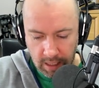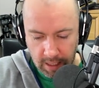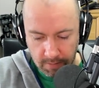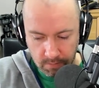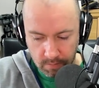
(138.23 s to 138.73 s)

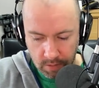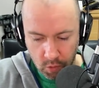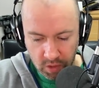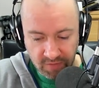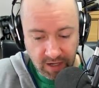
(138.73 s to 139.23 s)
um, you
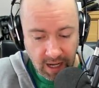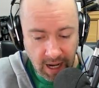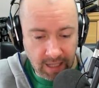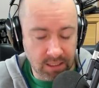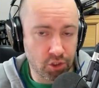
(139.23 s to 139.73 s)
know, even a
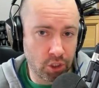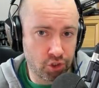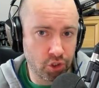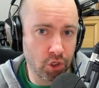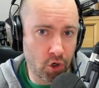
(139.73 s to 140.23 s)
hand that you
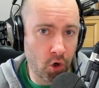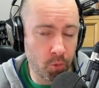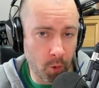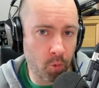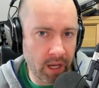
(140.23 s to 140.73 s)
shouldn't
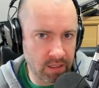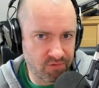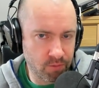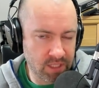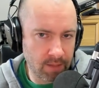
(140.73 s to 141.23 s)
call will win
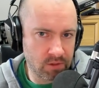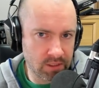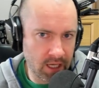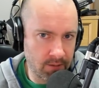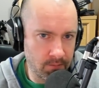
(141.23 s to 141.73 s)
from time to
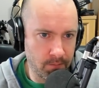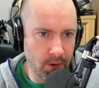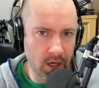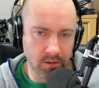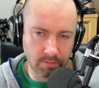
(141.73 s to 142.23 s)
time.
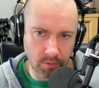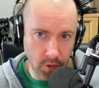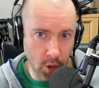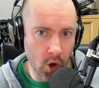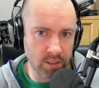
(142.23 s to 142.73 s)
But
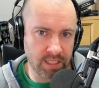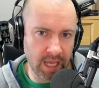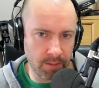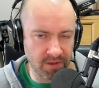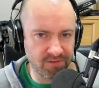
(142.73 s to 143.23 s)
long
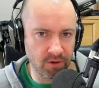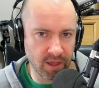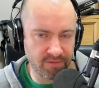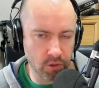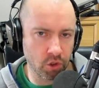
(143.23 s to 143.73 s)
term, if you
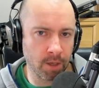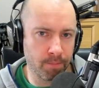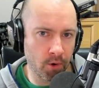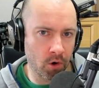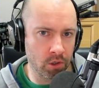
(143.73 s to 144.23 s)
if you look
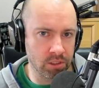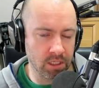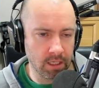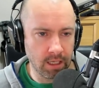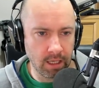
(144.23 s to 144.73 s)
at pot
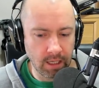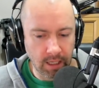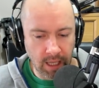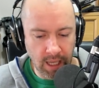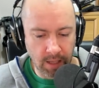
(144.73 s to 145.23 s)
odds,
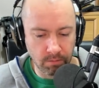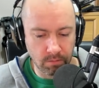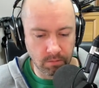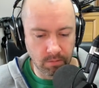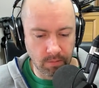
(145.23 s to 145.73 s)

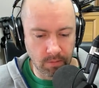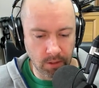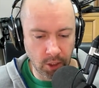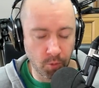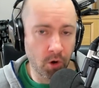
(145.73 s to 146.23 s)
um,
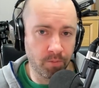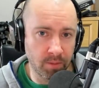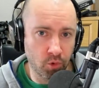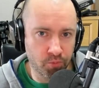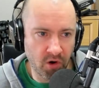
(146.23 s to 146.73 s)
you will
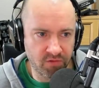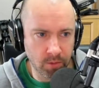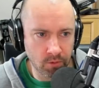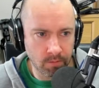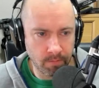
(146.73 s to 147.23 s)
be more
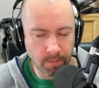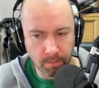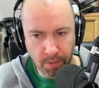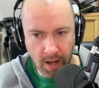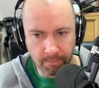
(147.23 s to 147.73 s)
profitable.
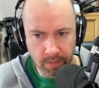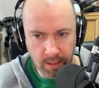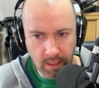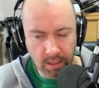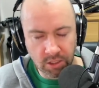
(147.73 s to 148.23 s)
But
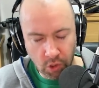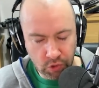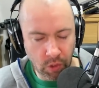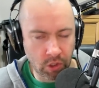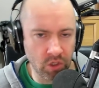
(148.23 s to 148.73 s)
there's
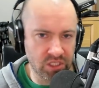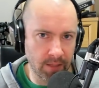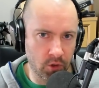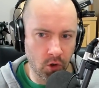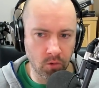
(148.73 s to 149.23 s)
also a
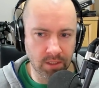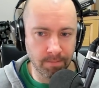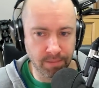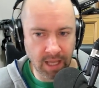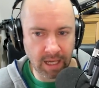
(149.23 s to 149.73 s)
concept called
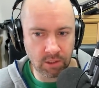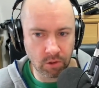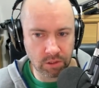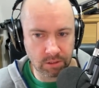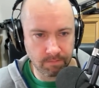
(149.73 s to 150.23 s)
implied
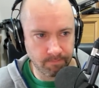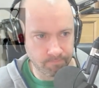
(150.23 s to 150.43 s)
odds.